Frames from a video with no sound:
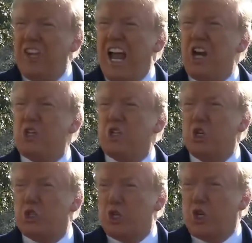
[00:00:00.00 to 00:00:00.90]

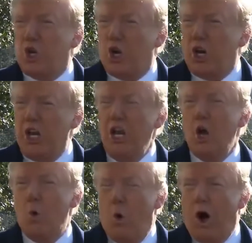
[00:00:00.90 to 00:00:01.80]
National security,
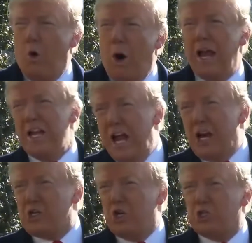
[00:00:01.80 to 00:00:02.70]
Huawei,
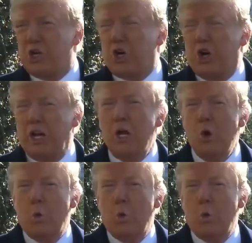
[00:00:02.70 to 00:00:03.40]
national security.